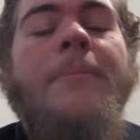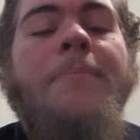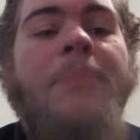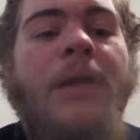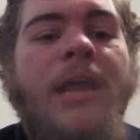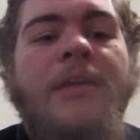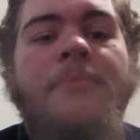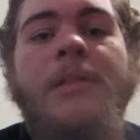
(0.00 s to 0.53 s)

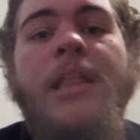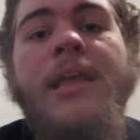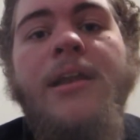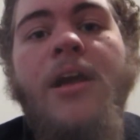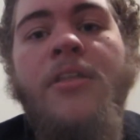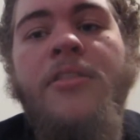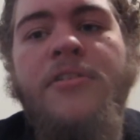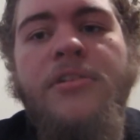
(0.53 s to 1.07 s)
But I had played
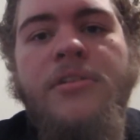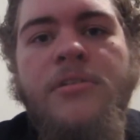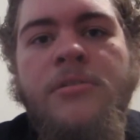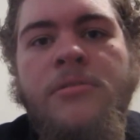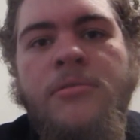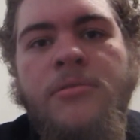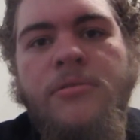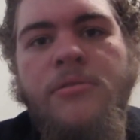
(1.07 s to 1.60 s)

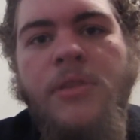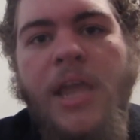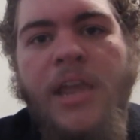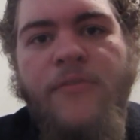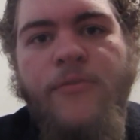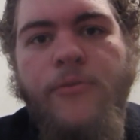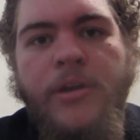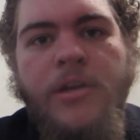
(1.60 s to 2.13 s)
other
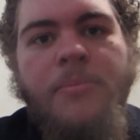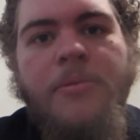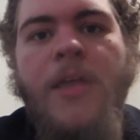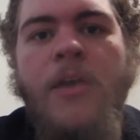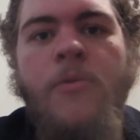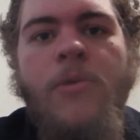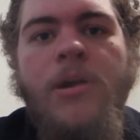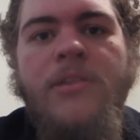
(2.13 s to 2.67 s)
like
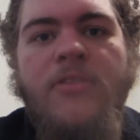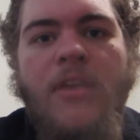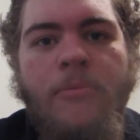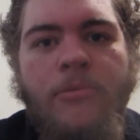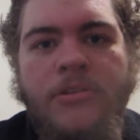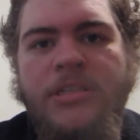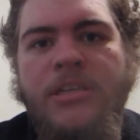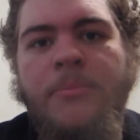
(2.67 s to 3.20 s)
free-to-play ones that
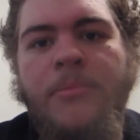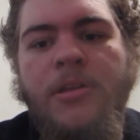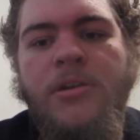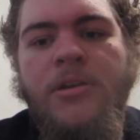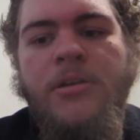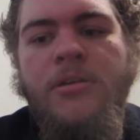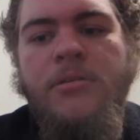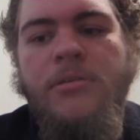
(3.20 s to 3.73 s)
were
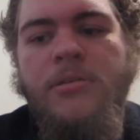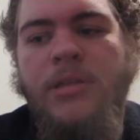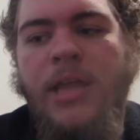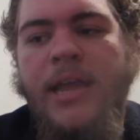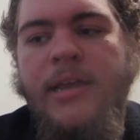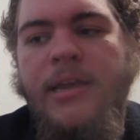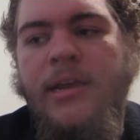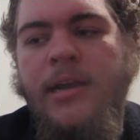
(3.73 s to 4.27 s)
similar,
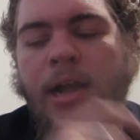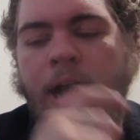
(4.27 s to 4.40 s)
like,